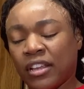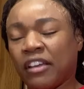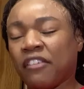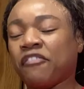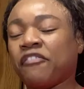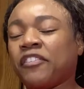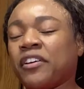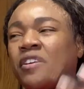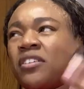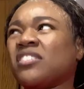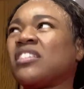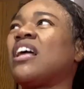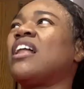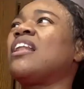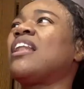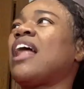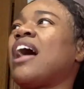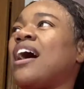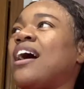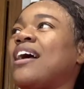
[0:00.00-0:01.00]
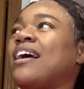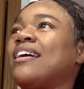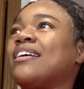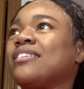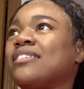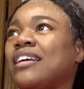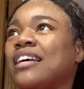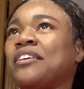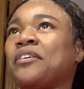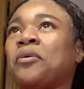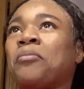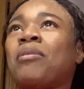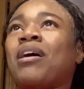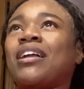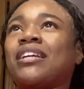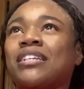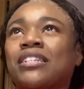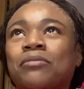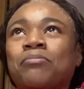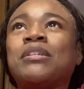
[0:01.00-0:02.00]
feels aligned, and your body
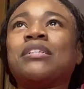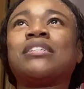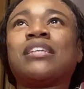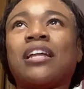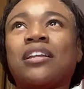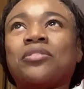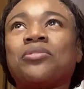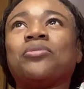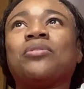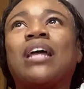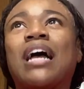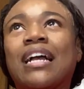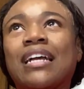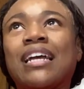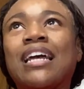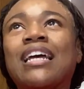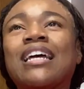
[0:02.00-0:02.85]
will be telling you like